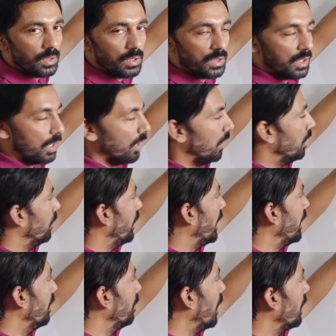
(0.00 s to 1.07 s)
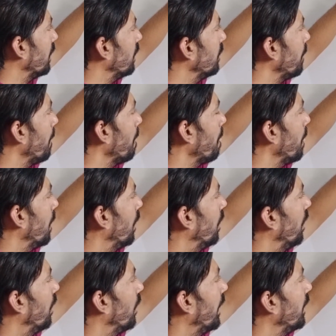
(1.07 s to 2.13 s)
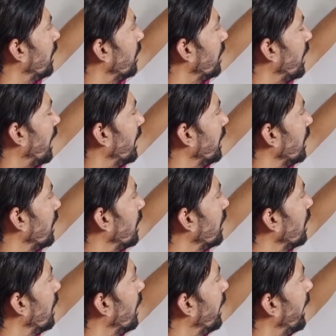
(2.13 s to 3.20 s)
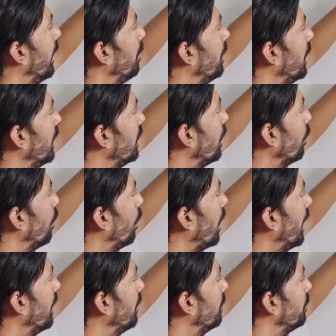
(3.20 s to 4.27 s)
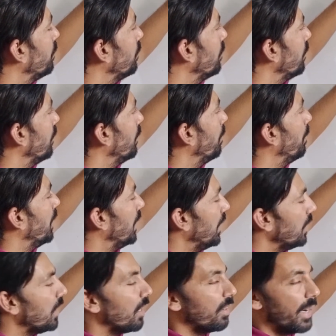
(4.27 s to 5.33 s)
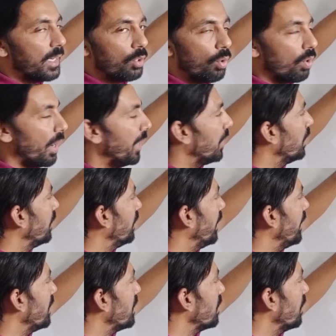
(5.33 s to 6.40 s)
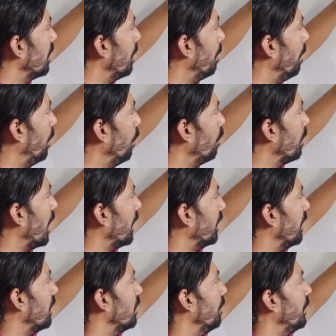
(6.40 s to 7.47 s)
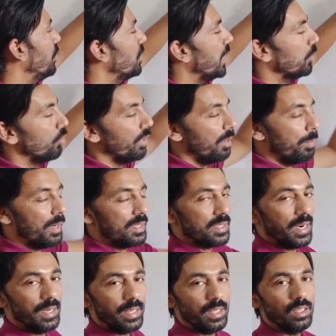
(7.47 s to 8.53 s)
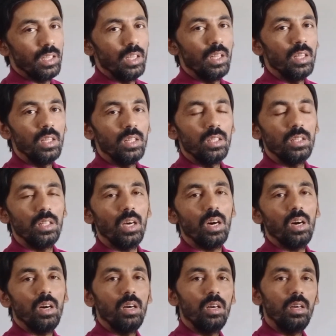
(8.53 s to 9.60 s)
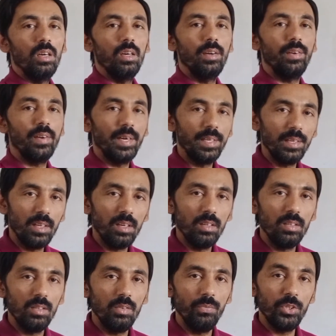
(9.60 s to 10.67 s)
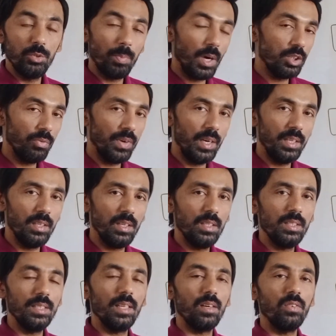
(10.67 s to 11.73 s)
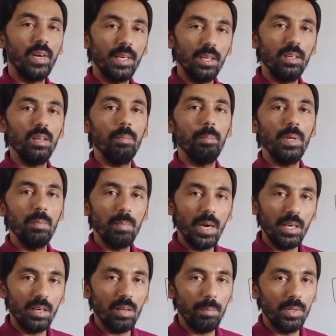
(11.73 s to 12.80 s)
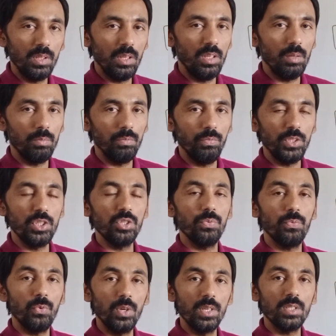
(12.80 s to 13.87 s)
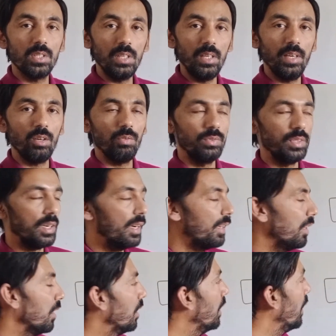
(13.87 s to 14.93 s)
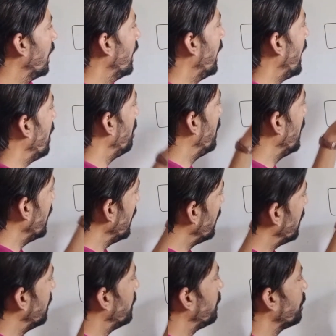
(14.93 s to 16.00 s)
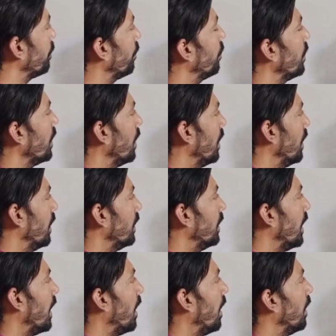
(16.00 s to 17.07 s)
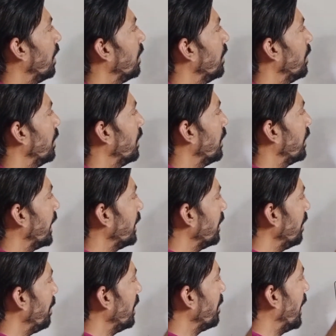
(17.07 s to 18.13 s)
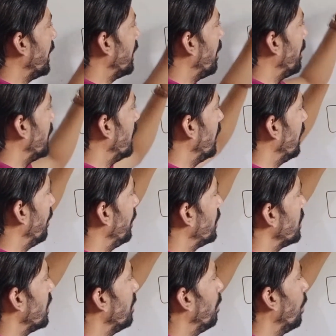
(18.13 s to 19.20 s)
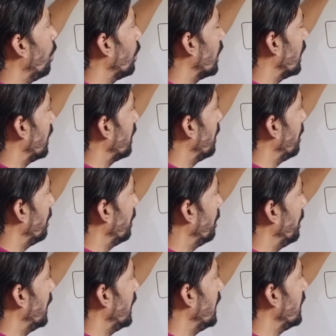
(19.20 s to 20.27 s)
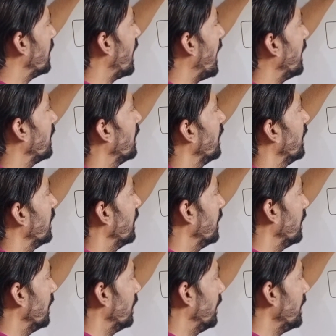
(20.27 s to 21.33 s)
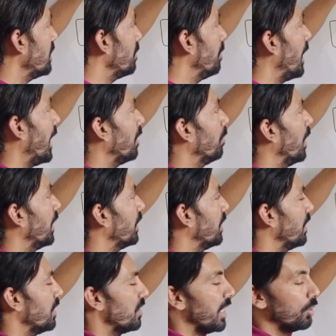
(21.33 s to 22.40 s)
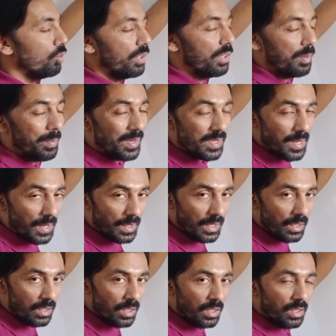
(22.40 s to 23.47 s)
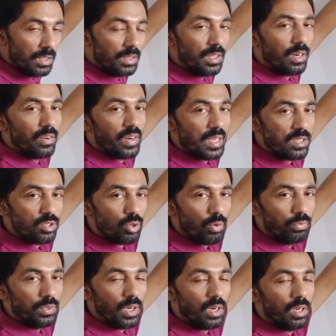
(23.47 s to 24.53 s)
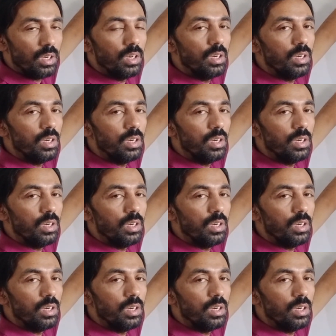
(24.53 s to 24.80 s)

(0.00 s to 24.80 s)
the red in marker, right, the red in color, and beneath the choroid, beneath the red choroid, there is blue marker, which is actually representing the retina. Which part of retina? The retinal pigmented epithelium, which is first layer of the retina. And beneath the retinal pigmented epithelium, which is in blue color, beneath that, this black marker is actually representing the rest of the